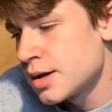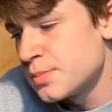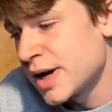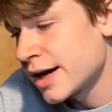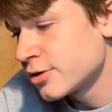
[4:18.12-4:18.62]

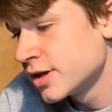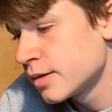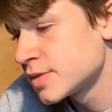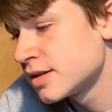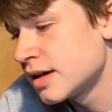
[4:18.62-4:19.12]
battery
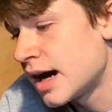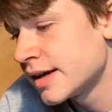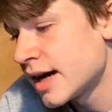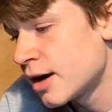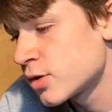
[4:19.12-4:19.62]
up to
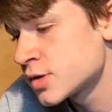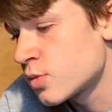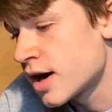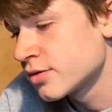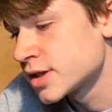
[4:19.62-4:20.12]
9 hours
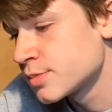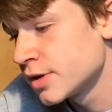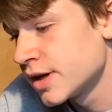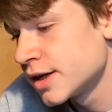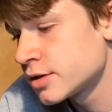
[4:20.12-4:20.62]
wireless
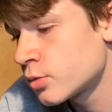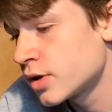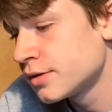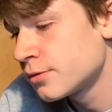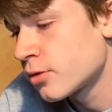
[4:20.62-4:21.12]
play,
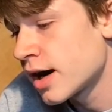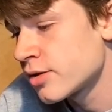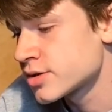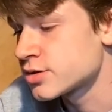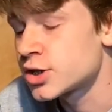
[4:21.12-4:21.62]
24
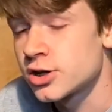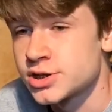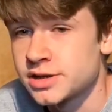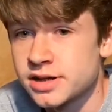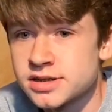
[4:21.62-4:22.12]
hours of
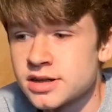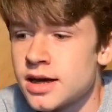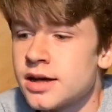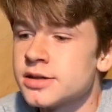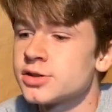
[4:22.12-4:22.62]
charging case.
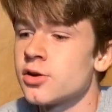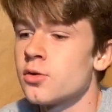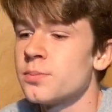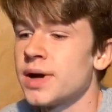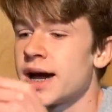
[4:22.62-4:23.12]

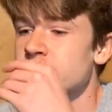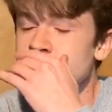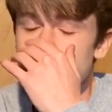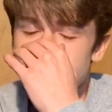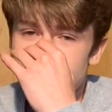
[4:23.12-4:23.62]
So
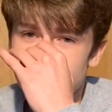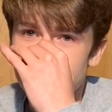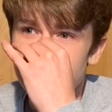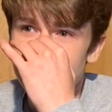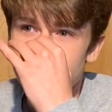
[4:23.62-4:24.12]
battery
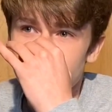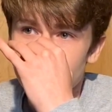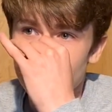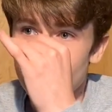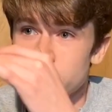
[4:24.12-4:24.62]

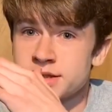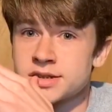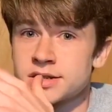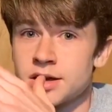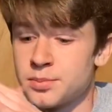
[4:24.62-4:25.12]

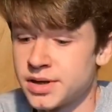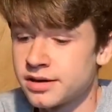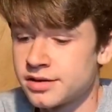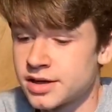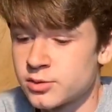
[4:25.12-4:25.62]
was a
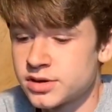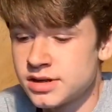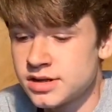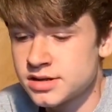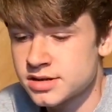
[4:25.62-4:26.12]
big thing with
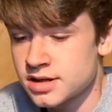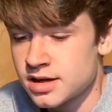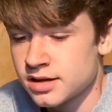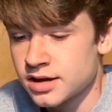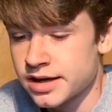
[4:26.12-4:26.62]
these.
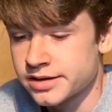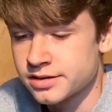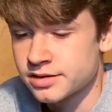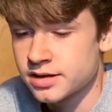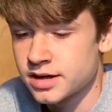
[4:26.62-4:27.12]

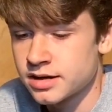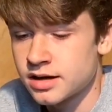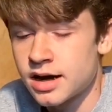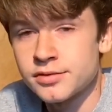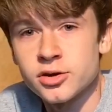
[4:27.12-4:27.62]

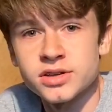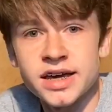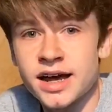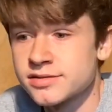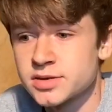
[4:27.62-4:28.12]
I've heard they
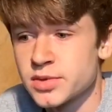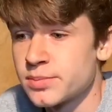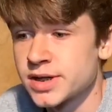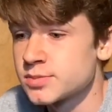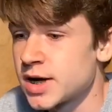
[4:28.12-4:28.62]
have some of the
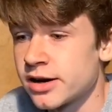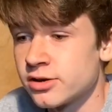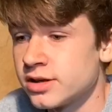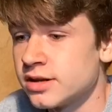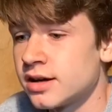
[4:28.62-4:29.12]
best
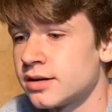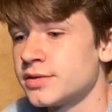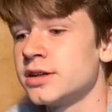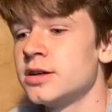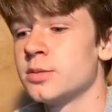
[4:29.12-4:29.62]
battery out of
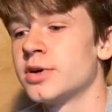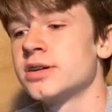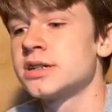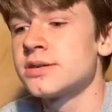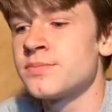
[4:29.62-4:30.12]
any
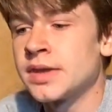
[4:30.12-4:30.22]
earbuds.